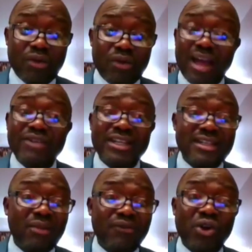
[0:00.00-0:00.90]
We have a
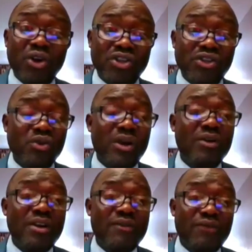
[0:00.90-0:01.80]
team of doctors who
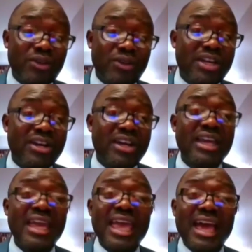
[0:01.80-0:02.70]
are already
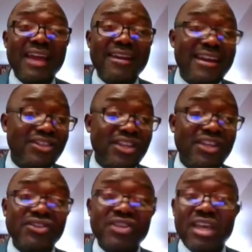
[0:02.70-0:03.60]
volunteering and
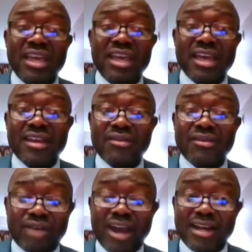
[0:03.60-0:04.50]
nurses, and
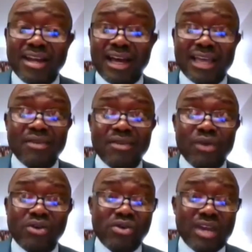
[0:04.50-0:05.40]
right now I
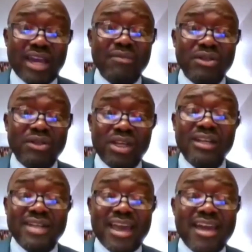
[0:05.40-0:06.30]
think we're looking at
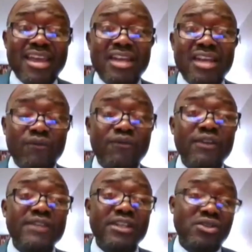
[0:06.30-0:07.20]
between 30 to
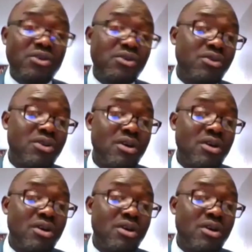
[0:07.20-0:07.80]
52